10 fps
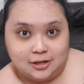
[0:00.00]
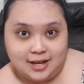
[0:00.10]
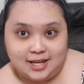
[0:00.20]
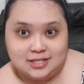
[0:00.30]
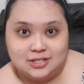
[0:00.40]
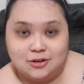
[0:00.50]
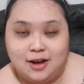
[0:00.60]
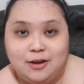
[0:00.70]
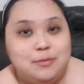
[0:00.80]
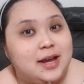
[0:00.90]
Okay, so
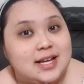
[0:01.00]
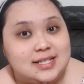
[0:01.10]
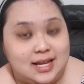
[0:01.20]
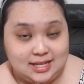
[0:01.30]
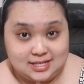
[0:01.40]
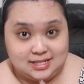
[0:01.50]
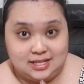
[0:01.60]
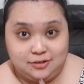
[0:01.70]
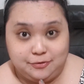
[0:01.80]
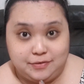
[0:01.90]
I hope you guys like this
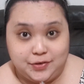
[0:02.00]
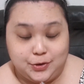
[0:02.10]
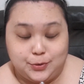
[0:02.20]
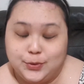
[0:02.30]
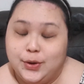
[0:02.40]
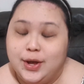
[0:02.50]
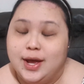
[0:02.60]
little review.